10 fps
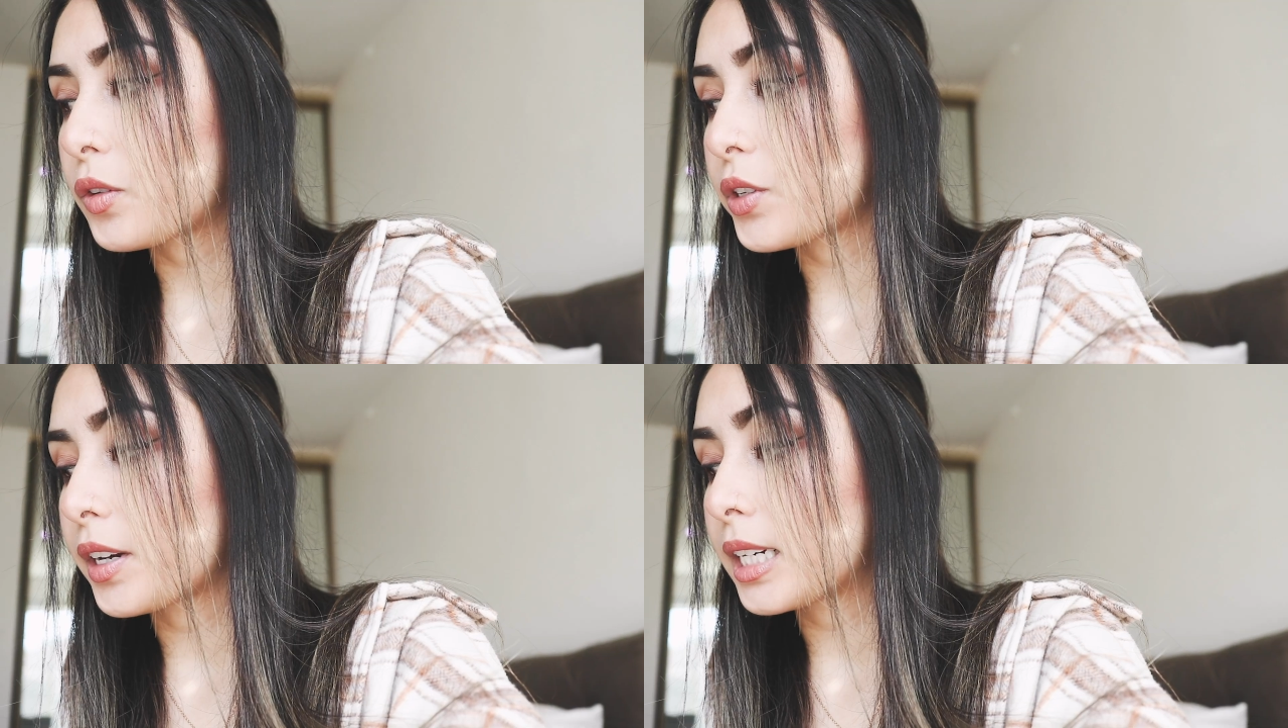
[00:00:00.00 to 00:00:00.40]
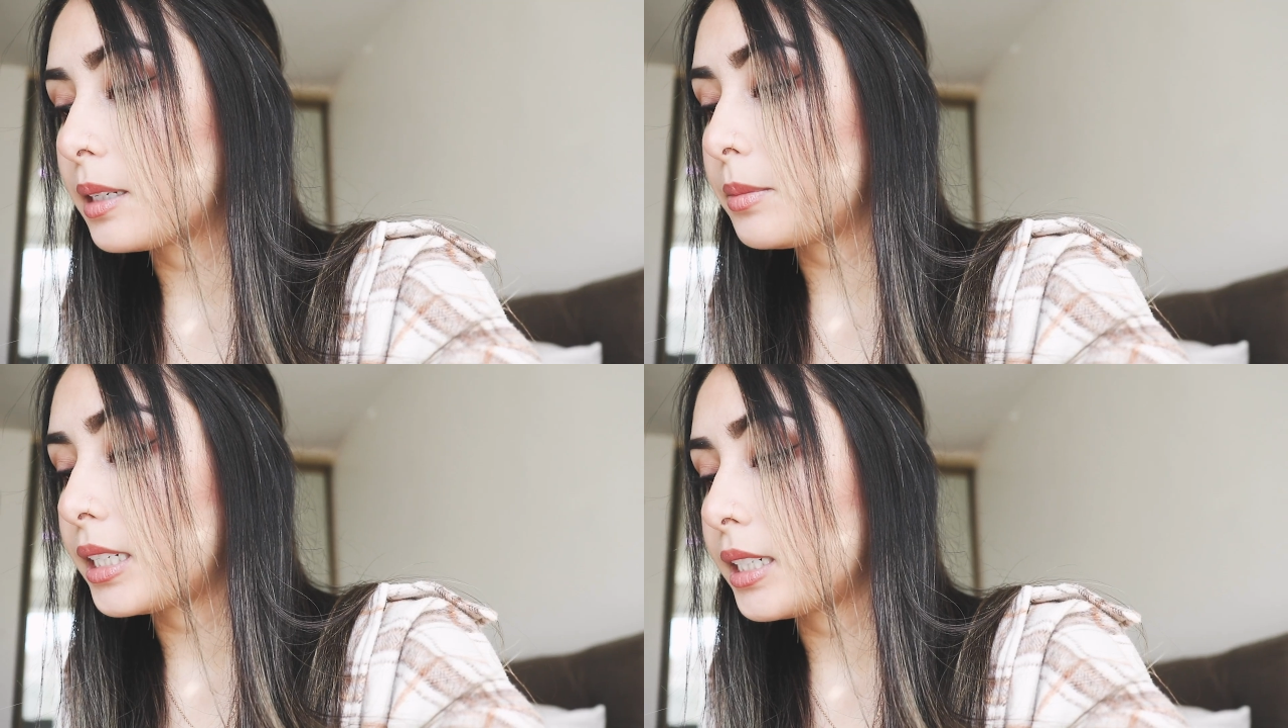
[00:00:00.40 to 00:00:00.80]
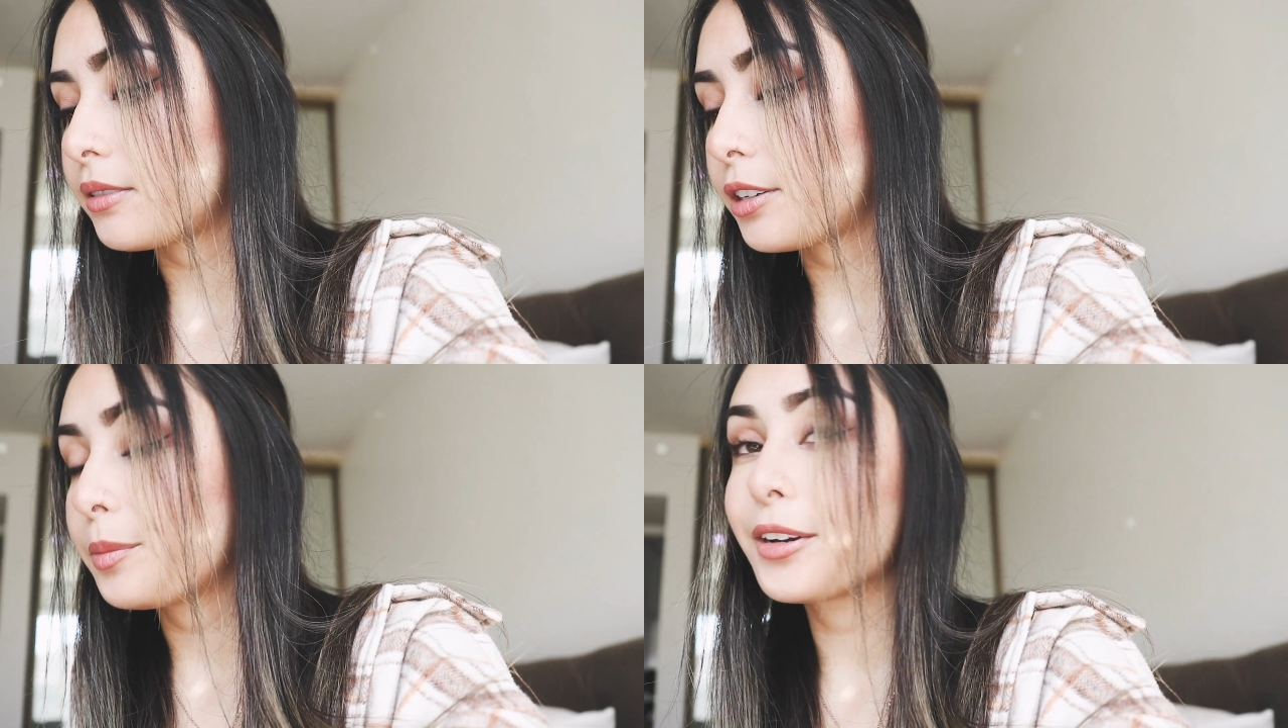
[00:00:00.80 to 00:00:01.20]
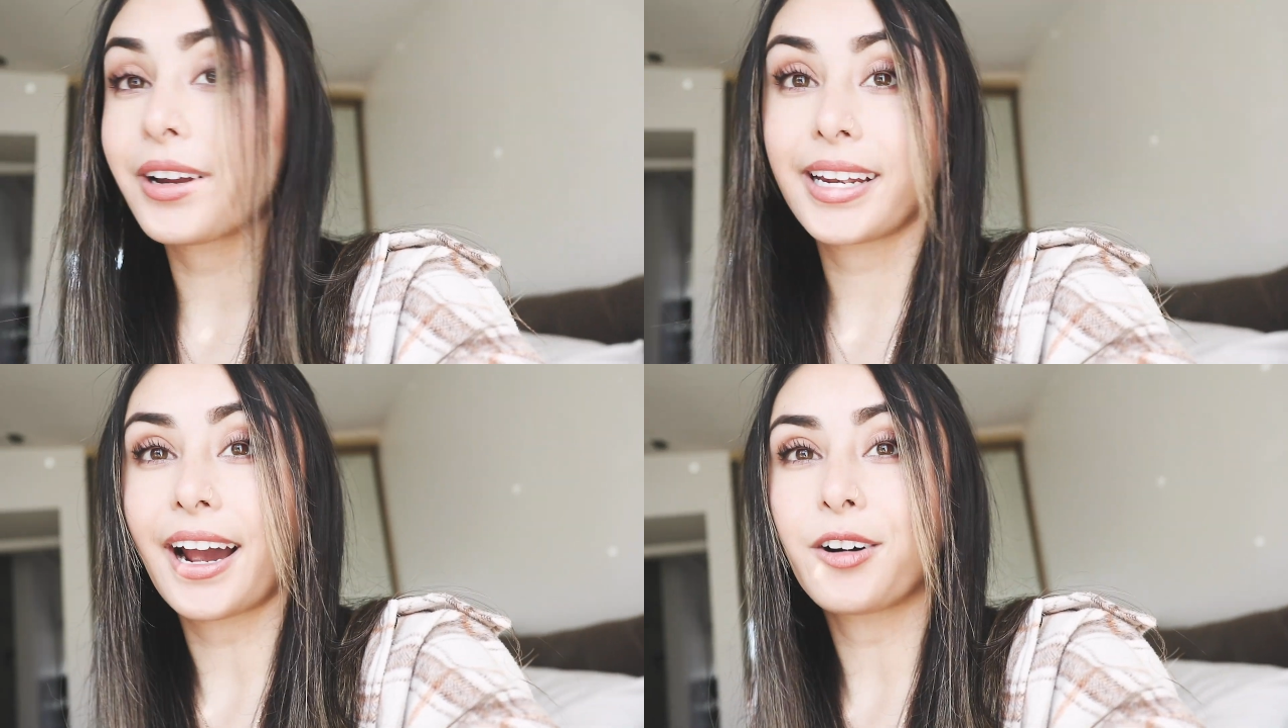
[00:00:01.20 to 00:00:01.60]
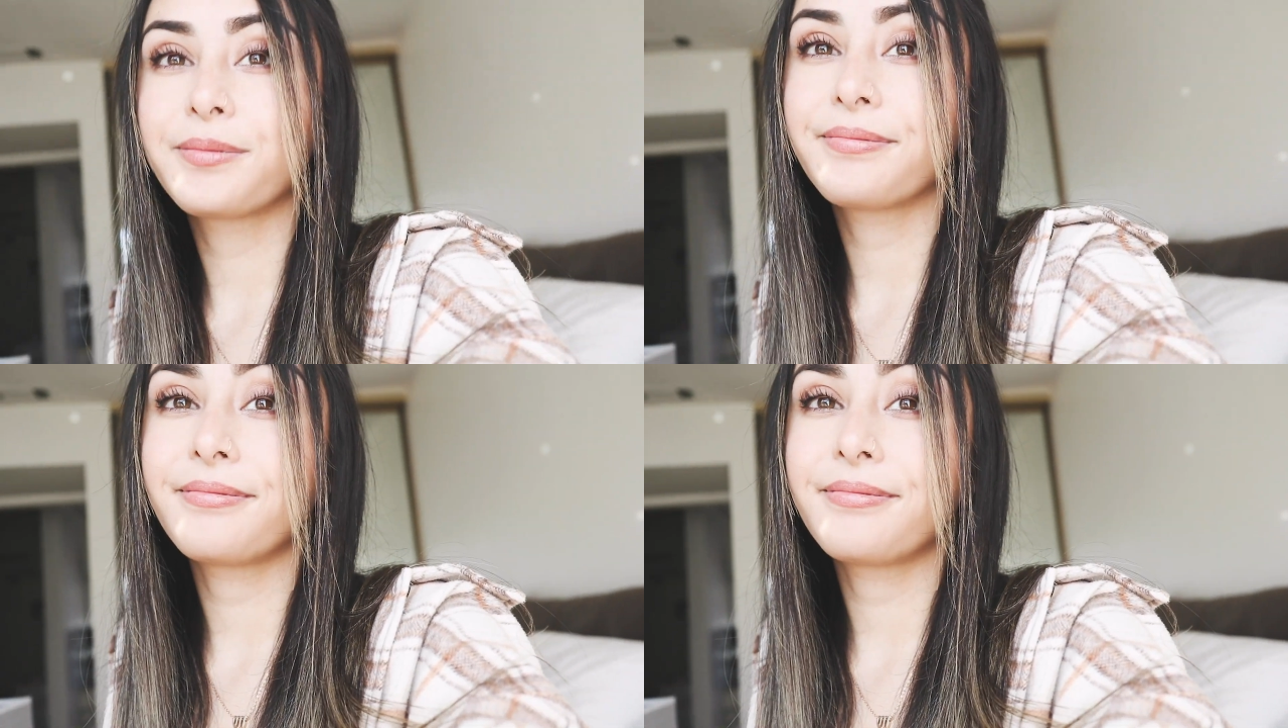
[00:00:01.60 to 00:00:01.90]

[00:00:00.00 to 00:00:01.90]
So I'm gonna be filming right now.